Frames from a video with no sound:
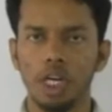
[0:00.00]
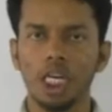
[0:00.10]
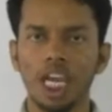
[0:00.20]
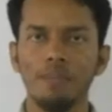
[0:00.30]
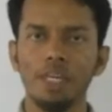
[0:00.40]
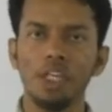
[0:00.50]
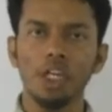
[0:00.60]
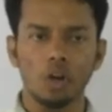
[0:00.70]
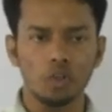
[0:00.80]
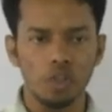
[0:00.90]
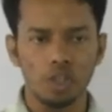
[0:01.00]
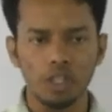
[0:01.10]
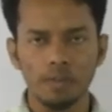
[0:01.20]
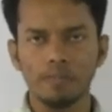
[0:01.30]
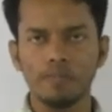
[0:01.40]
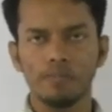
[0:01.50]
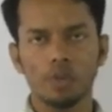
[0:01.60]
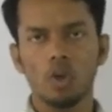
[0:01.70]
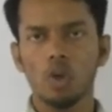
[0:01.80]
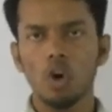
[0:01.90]
It can be either oxidation
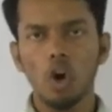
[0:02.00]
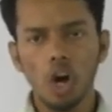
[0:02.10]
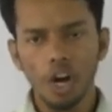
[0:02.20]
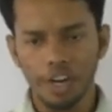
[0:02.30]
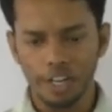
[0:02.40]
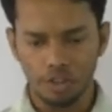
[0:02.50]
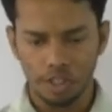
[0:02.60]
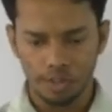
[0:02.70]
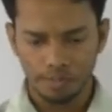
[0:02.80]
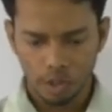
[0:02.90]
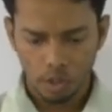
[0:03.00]
or reduction.